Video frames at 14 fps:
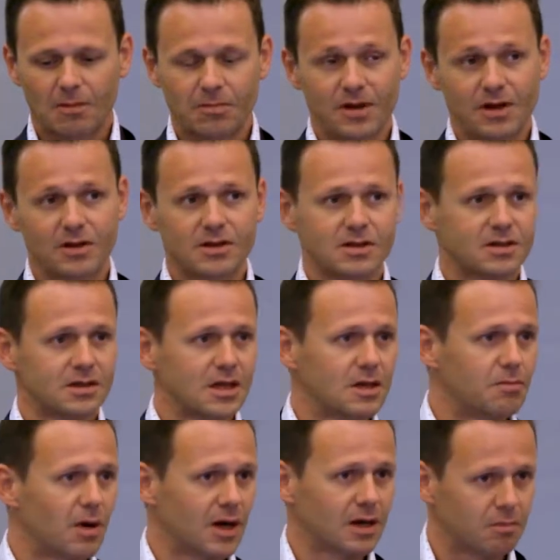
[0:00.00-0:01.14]
There's
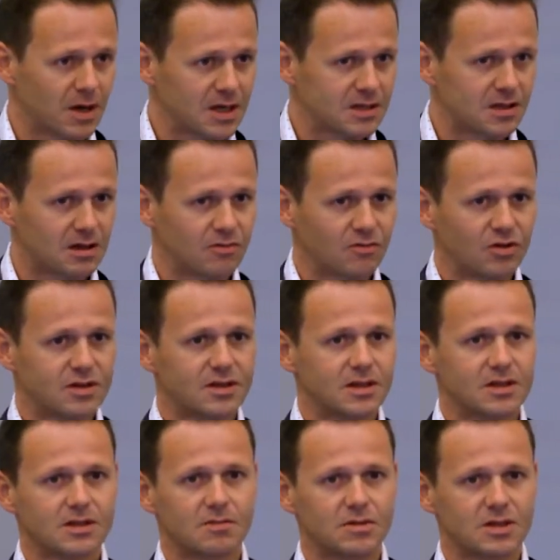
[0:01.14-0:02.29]
e-bike-based delivery
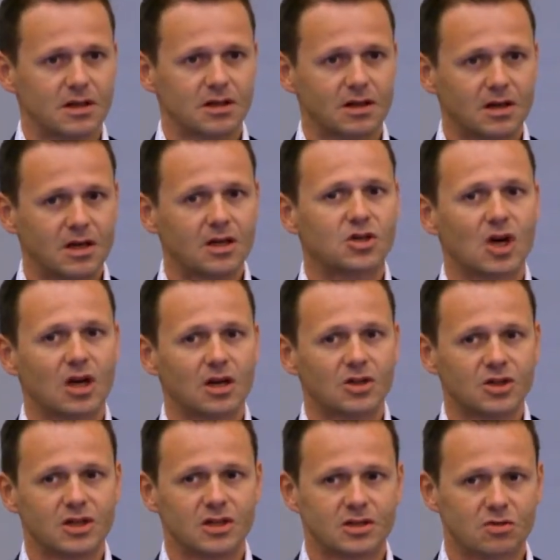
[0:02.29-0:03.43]
systems, and the key
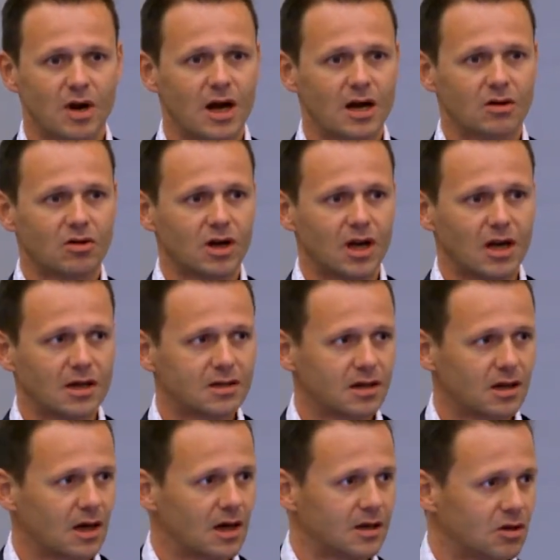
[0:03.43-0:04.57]
challenge is to aggregate
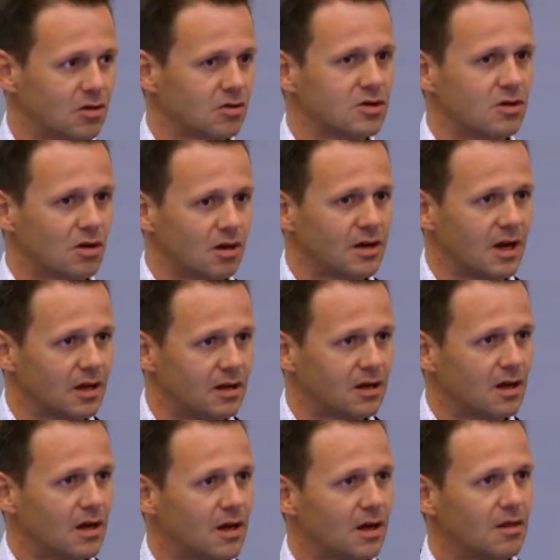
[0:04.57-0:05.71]
and consolidate
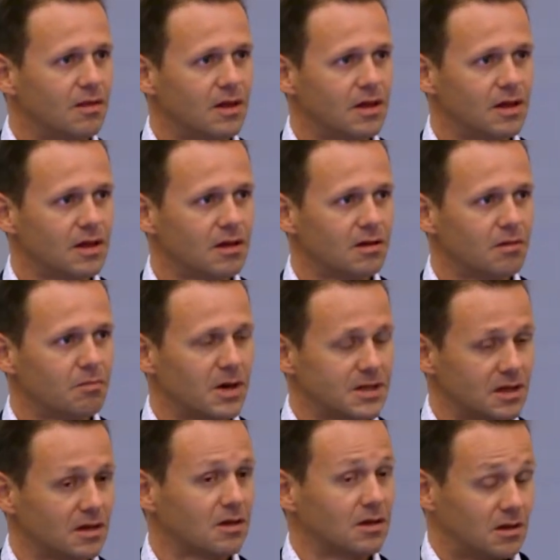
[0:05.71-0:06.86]

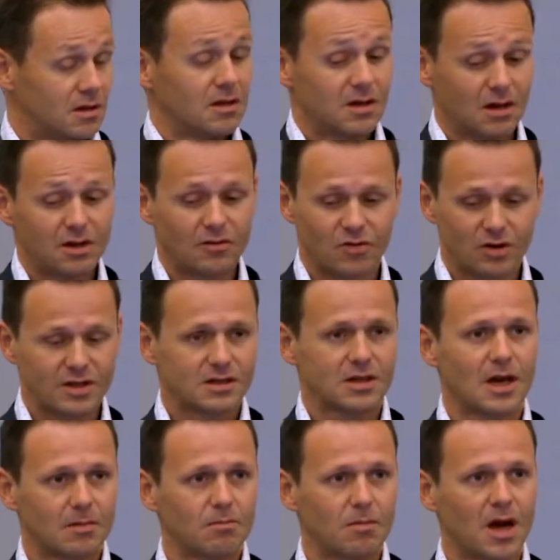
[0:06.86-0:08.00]
basically the deliveries
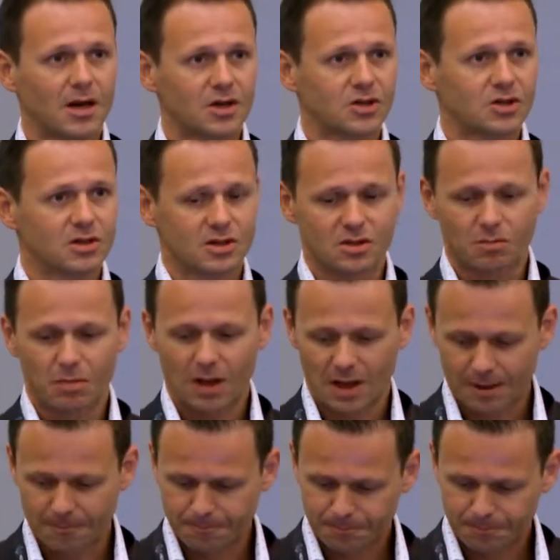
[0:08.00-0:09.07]
and manage the supply.